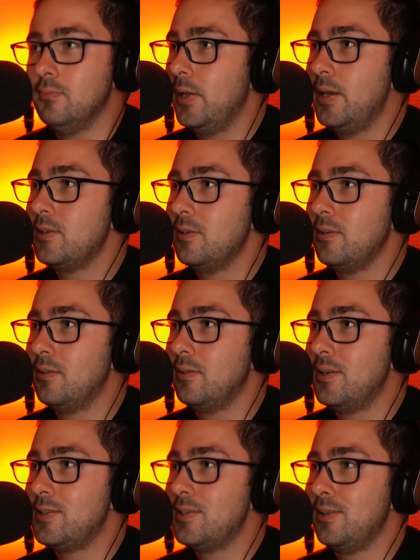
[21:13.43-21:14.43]
It's a
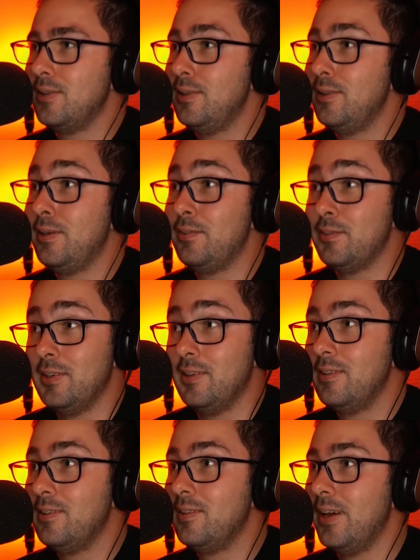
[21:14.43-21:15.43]
living.
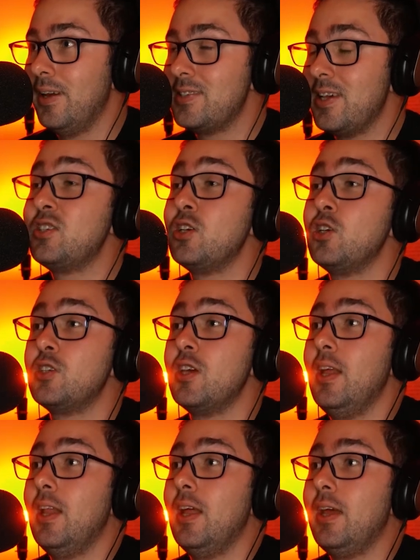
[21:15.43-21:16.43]
It's a
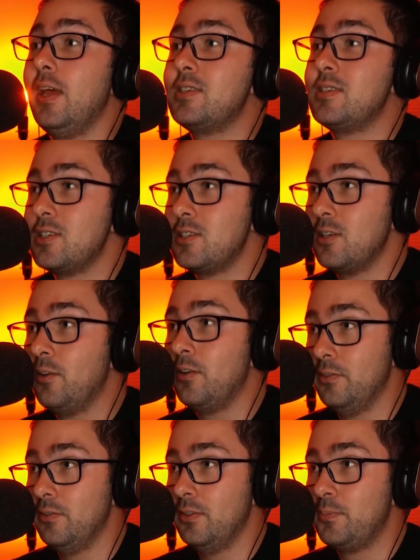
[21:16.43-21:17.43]
solid living.